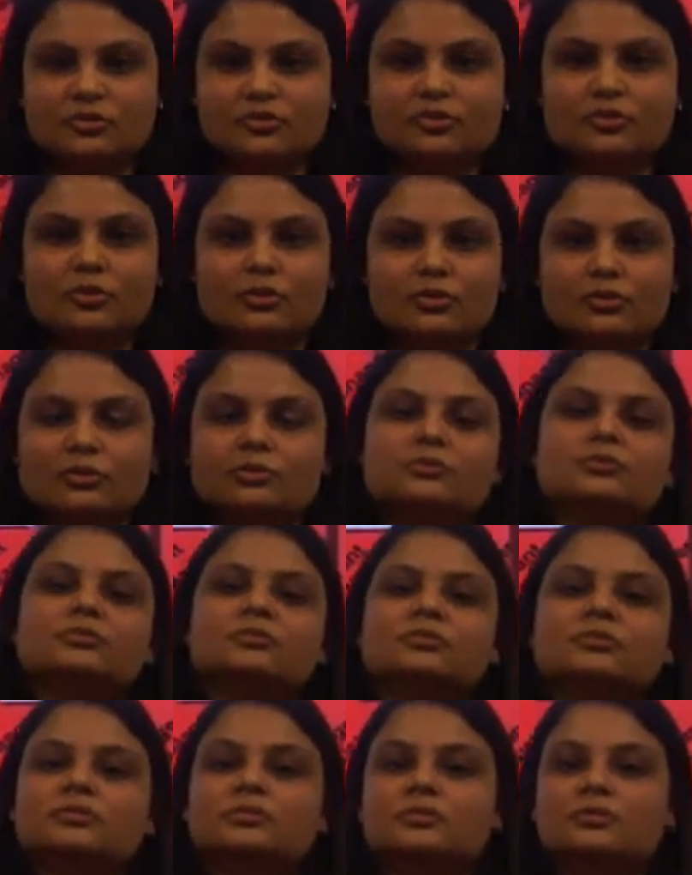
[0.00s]
to
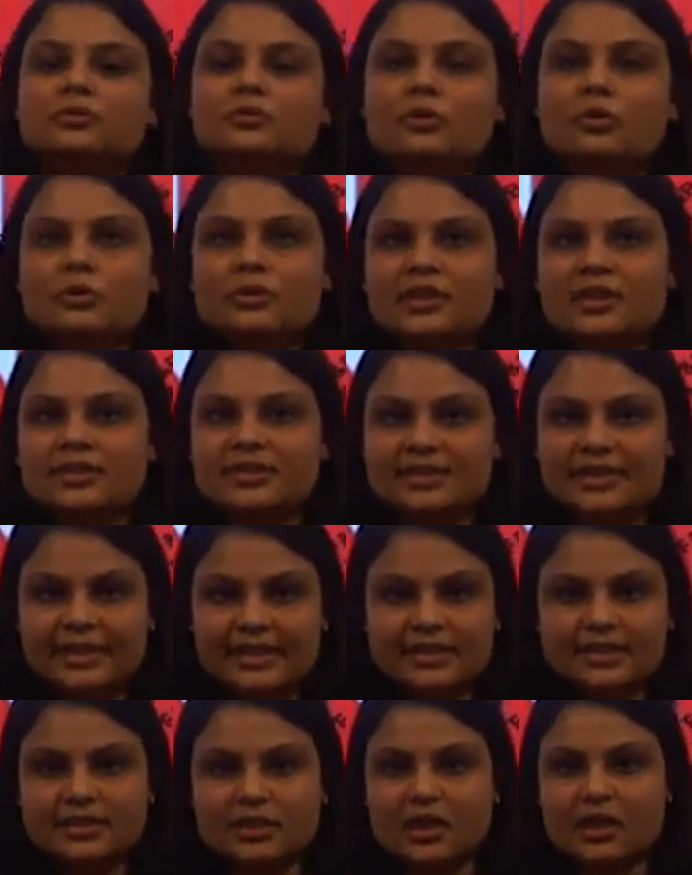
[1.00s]
know the
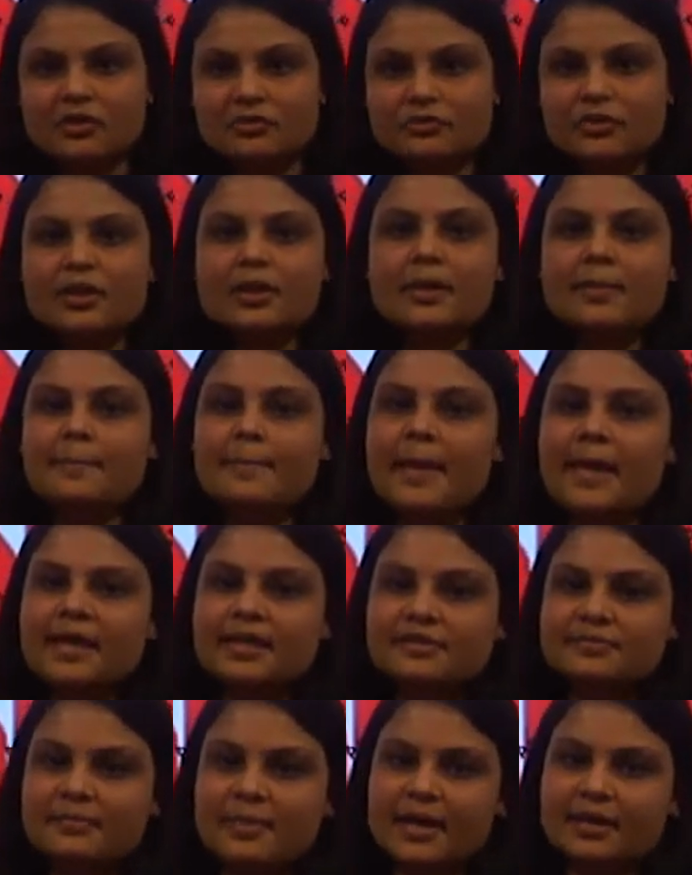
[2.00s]
skills of
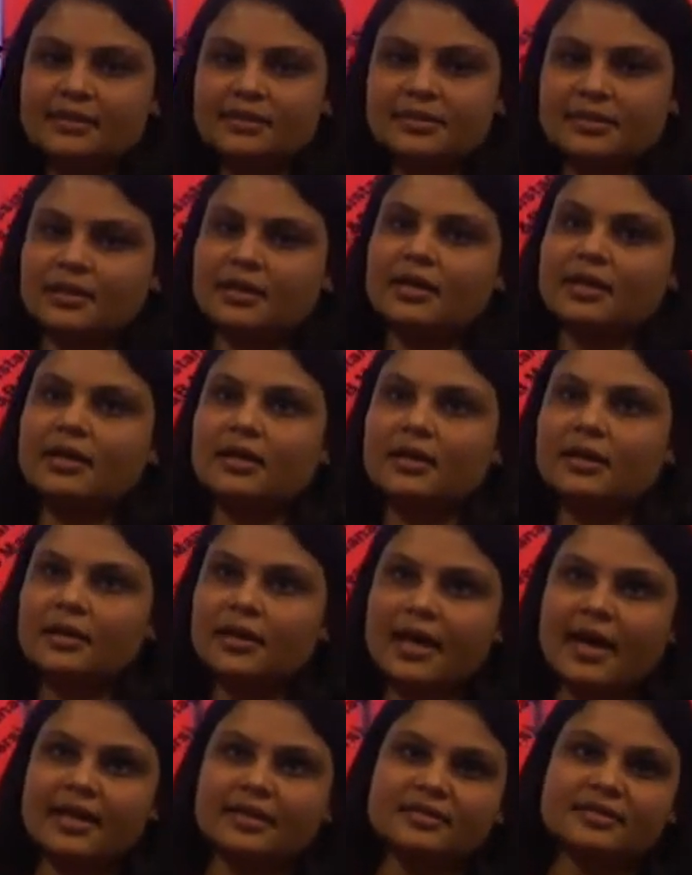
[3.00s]
management
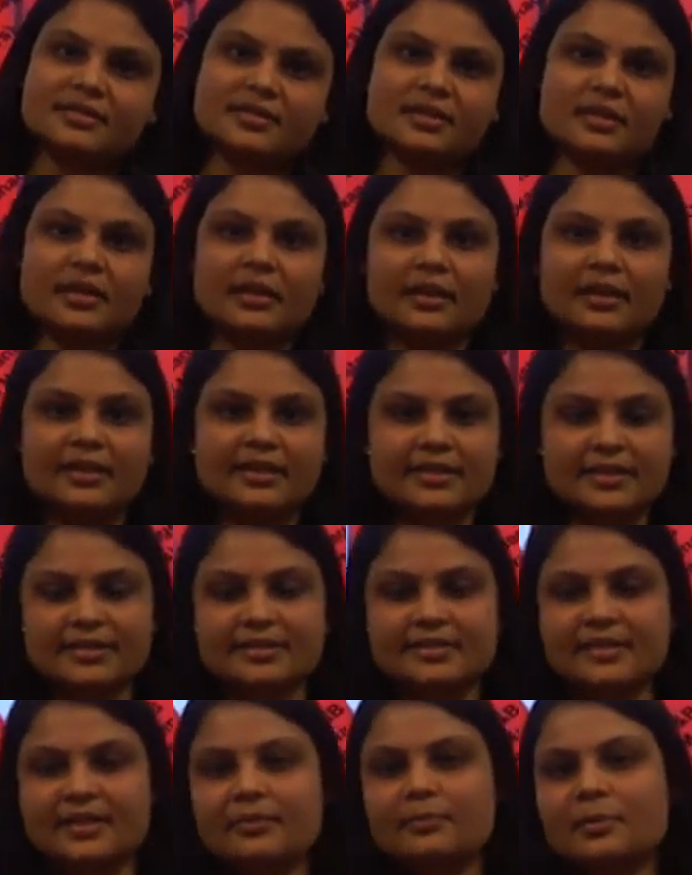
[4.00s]
and
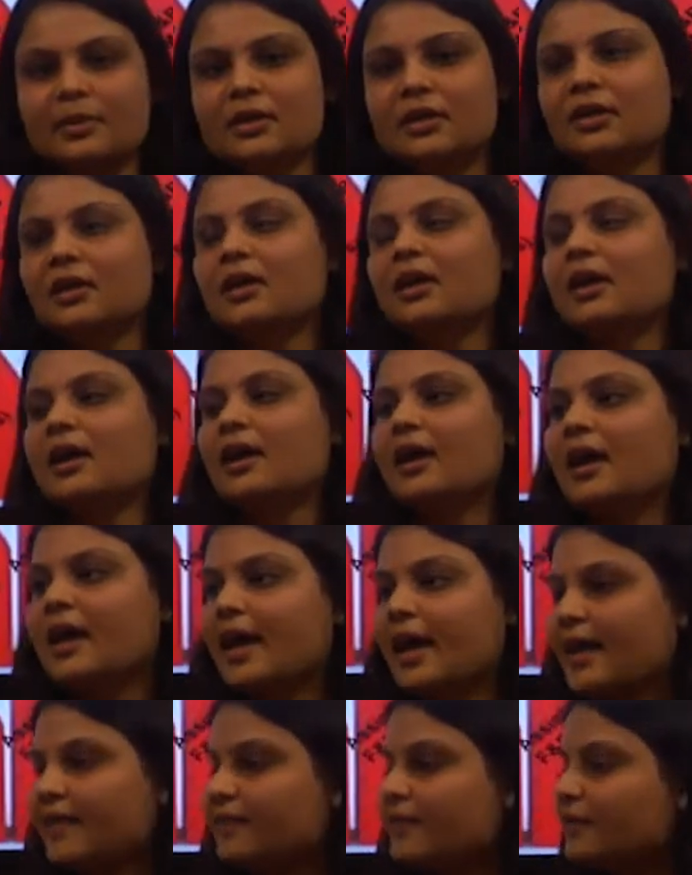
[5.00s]
leadership.
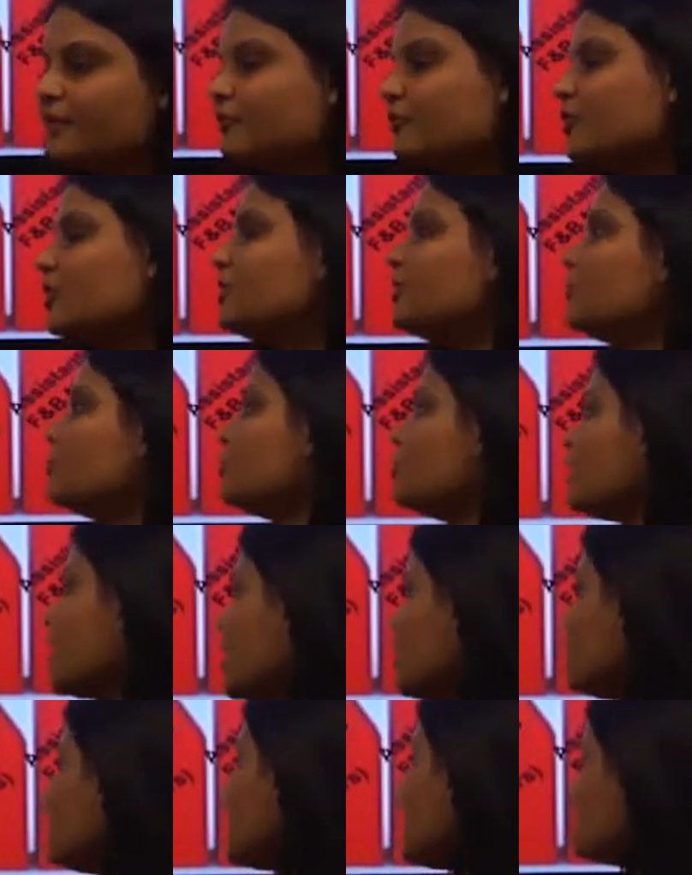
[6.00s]
And furthermore,
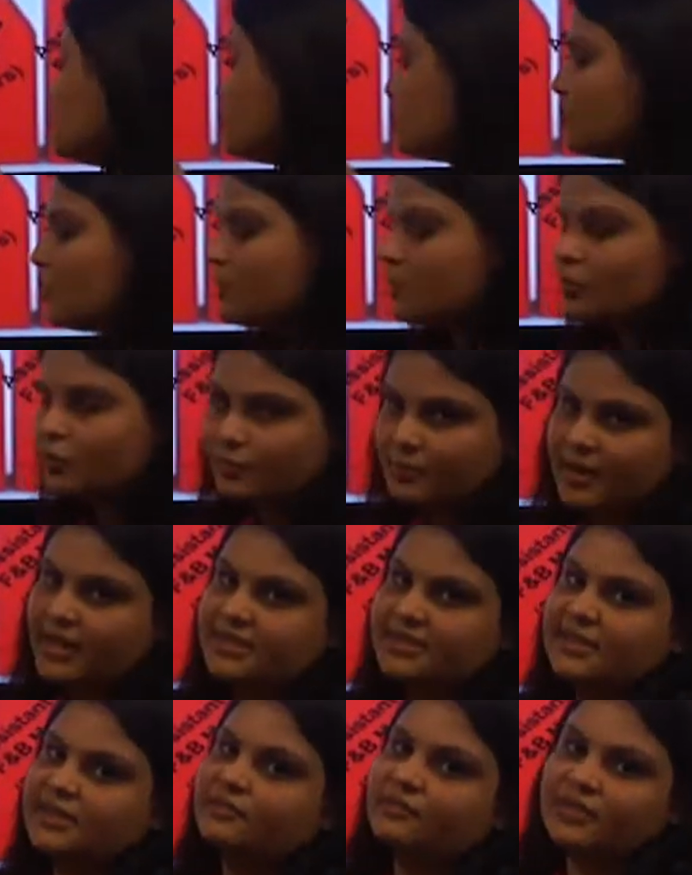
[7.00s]
I would like to promote
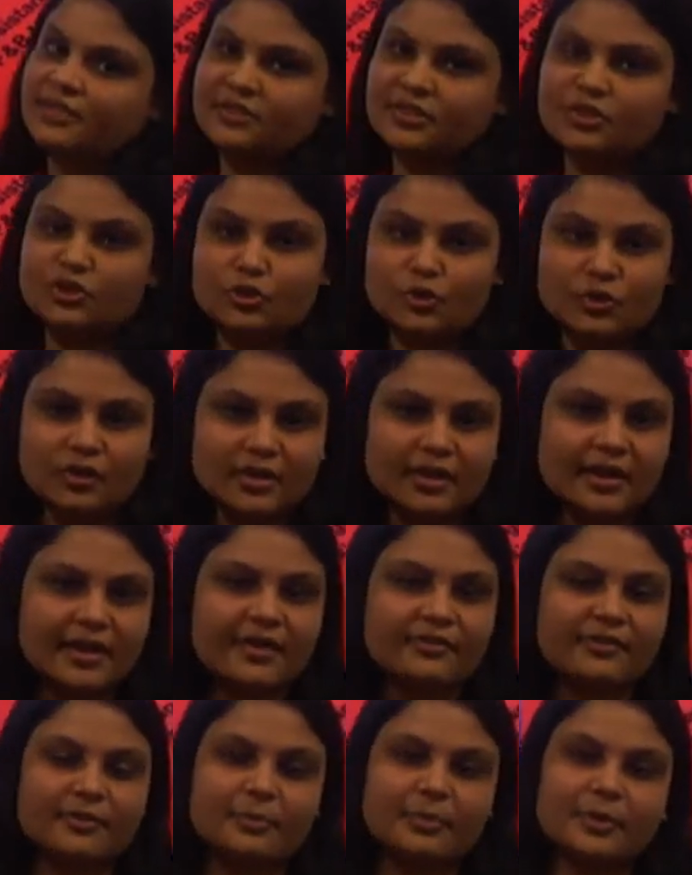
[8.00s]
myself as a junior
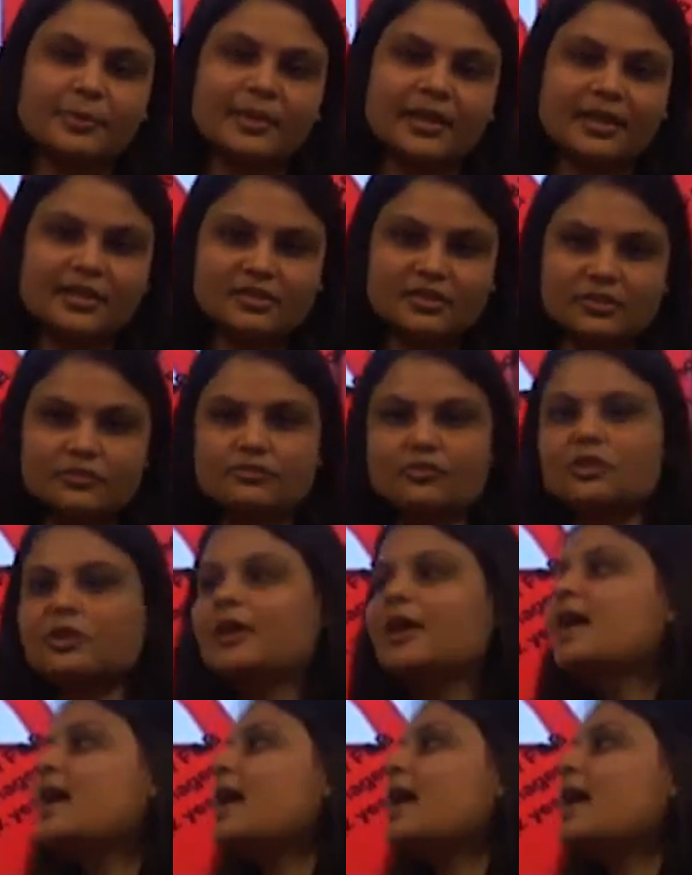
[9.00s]
F&B manager for